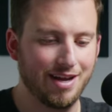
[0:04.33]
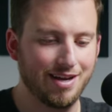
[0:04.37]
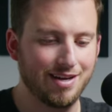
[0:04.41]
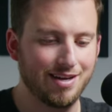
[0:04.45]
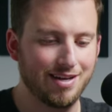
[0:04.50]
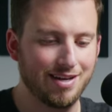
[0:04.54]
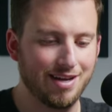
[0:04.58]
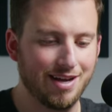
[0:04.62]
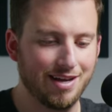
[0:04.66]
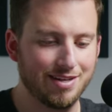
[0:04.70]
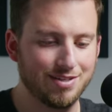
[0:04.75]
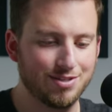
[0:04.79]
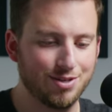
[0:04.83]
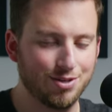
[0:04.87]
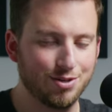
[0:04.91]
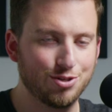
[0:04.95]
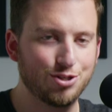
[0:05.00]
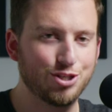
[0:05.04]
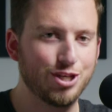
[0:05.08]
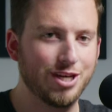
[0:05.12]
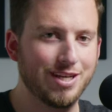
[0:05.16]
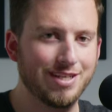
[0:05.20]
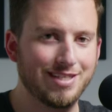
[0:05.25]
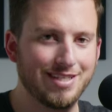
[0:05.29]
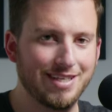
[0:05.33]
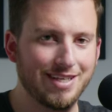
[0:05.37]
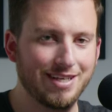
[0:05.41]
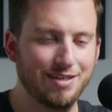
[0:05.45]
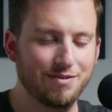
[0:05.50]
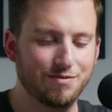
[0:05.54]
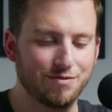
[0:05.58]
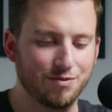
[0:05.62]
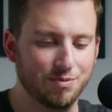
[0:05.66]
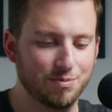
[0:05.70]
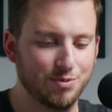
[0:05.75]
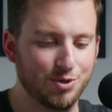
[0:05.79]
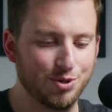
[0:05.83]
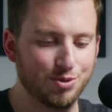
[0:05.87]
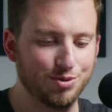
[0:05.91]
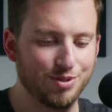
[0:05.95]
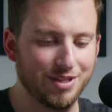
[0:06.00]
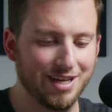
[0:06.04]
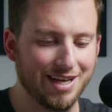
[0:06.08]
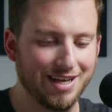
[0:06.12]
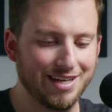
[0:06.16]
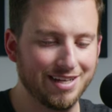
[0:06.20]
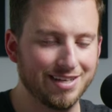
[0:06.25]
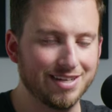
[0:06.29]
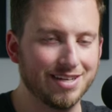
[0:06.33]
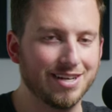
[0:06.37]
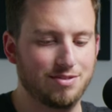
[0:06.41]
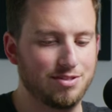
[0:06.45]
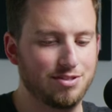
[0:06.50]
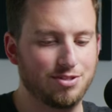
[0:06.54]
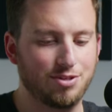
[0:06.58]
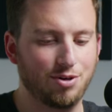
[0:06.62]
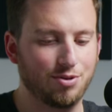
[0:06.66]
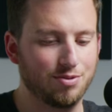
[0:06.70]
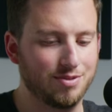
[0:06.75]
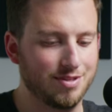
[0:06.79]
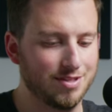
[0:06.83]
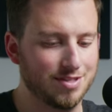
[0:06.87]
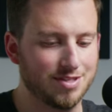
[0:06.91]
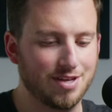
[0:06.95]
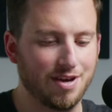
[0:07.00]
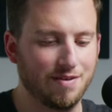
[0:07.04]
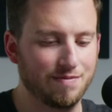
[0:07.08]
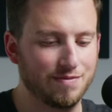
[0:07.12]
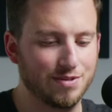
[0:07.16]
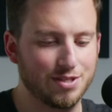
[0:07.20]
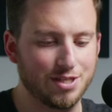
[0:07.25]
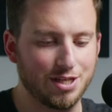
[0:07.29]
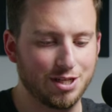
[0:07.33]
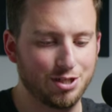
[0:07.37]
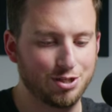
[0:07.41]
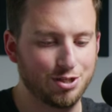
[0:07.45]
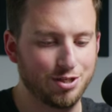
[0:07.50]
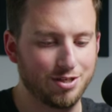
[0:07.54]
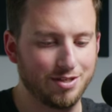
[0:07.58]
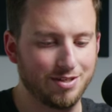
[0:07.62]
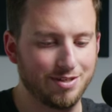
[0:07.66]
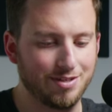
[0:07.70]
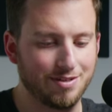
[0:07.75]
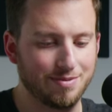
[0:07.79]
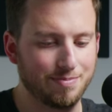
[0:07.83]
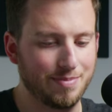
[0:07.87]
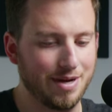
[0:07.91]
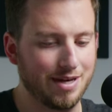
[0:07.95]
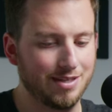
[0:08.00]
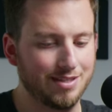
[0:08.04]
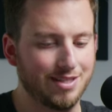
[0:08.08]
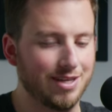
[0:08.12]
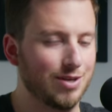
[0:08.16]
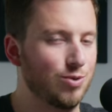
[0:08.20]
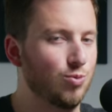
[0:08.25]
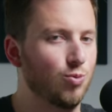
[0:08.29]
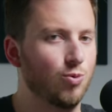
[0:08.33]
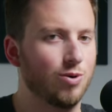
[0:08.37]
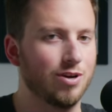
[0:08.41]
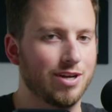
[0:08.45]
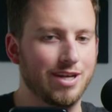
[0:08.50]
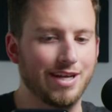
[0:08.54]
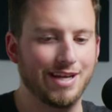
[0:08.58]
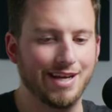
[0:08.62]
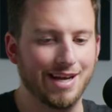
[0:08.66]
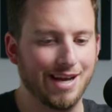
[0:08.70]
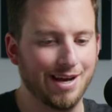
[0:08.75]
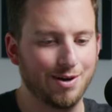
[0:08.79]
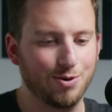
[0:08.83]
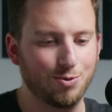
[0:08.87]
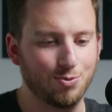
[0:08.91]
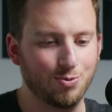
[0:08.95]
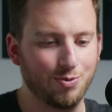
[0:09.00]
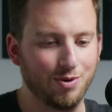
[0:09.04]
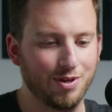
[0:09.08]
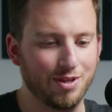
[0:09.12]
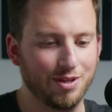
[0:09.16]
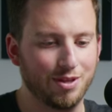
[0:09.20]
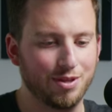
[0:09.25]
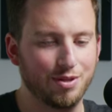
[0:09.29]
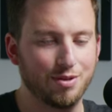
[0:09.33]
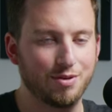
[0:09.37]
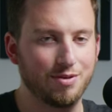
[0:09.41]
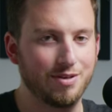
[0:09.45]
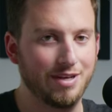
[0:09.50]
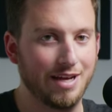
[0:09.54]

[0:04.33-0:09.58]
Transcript: and I saw JT from New Layer start this conversation about like working out with